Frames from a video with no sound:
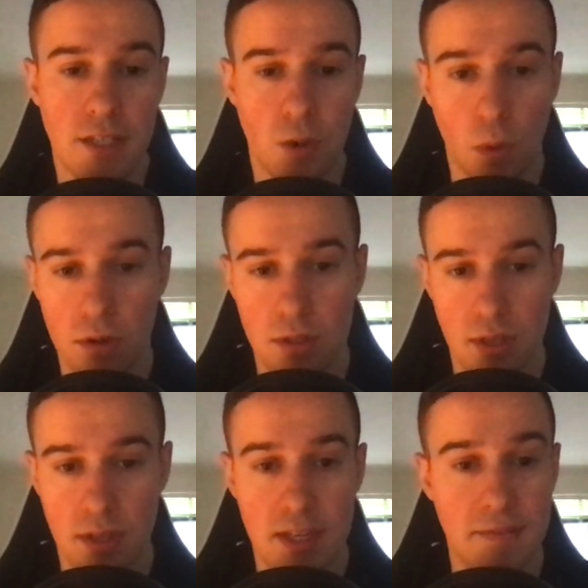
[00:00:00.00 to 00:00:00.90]
towards
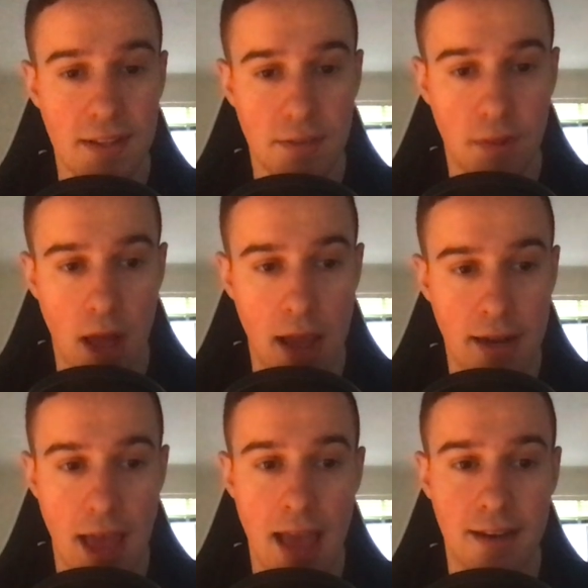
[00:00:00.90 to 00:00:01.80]
the defensive
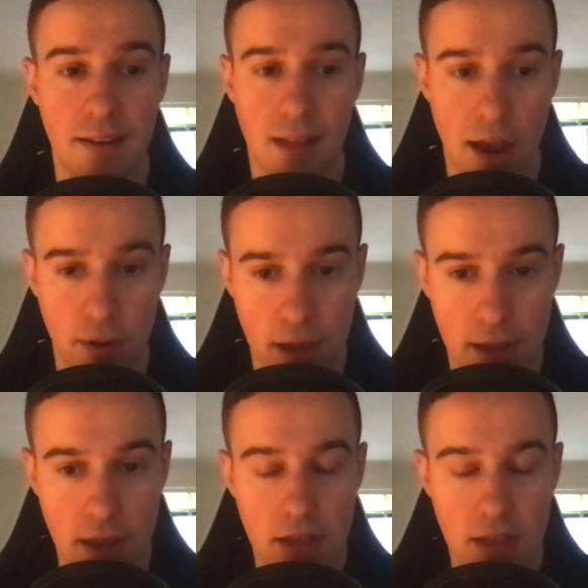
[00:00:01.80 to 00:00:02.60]
line and Clowney.